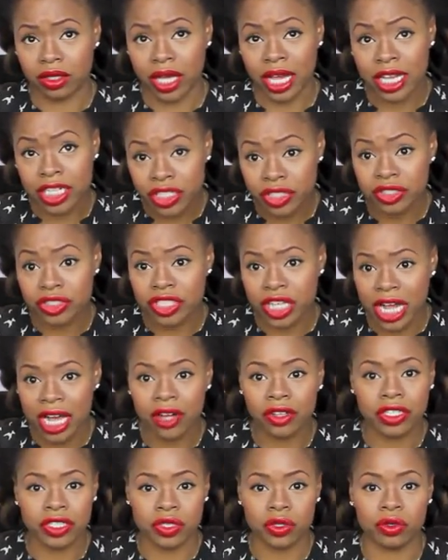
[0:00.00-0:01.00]
As your
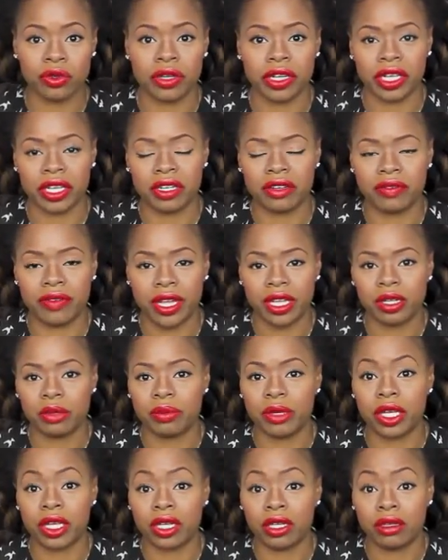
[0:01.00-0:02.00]
child is growing and
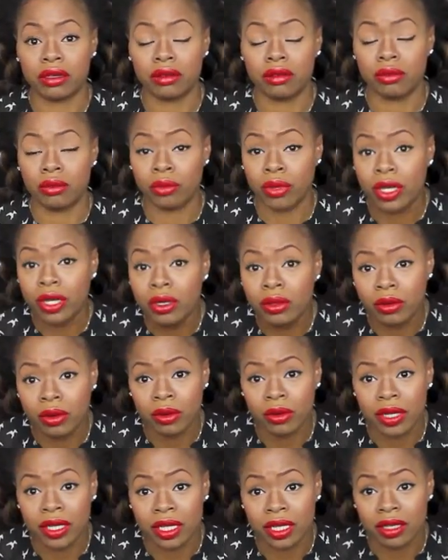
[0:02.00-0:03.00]
developing, we're
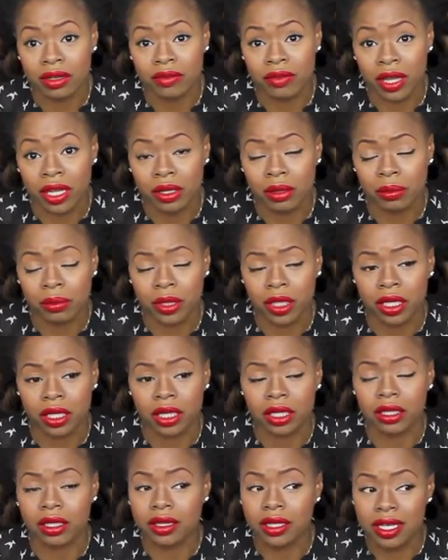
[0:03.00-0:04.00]
growing and developing,
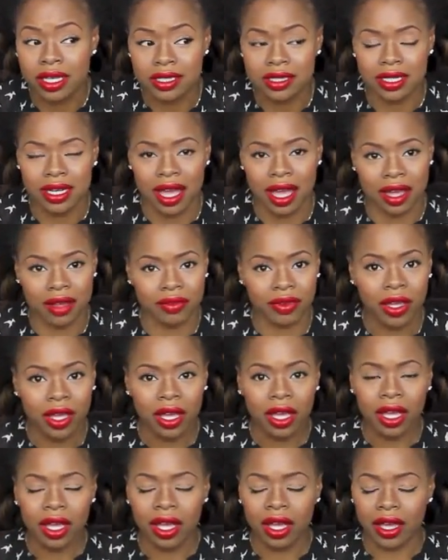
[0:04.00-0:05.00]
and the things that I've
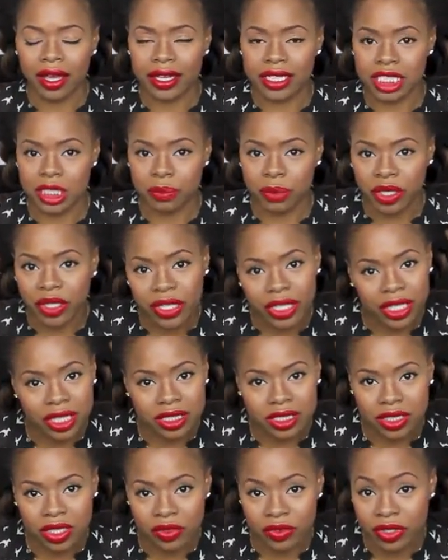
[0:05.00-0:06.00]

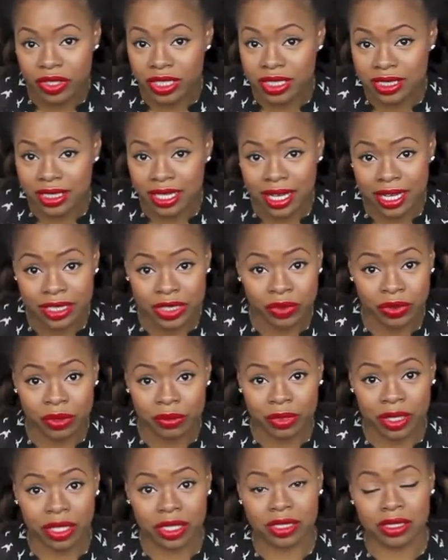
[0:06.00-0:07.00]
experienced over these last 3
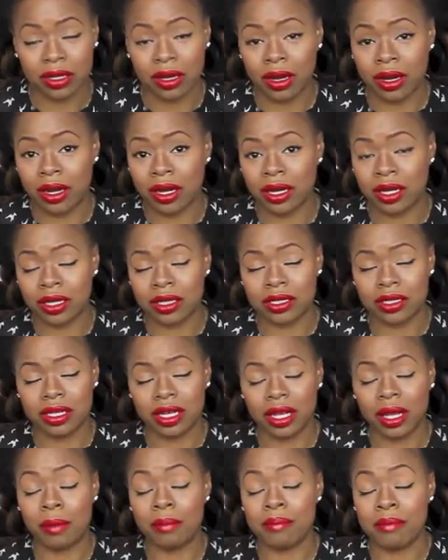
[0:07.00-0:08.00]
months are
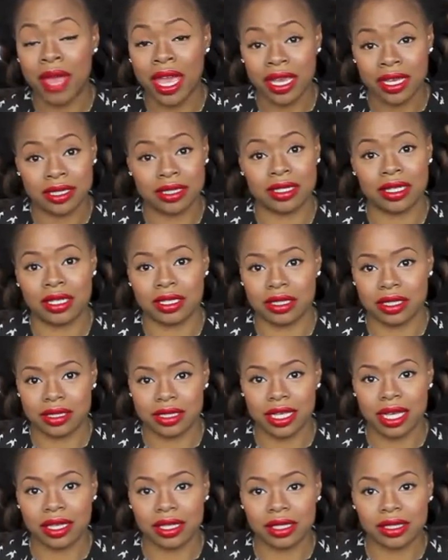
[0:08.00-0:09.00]
amazing, to
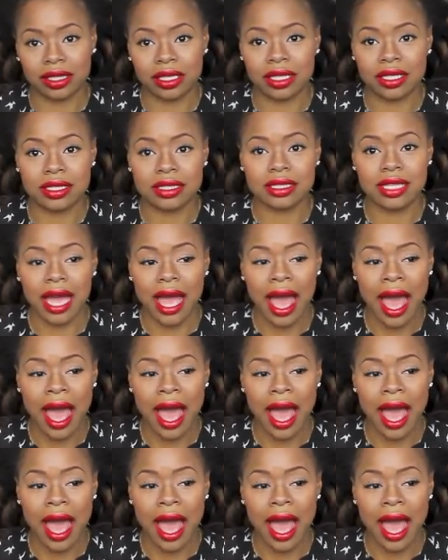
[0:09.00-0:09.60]
say the least.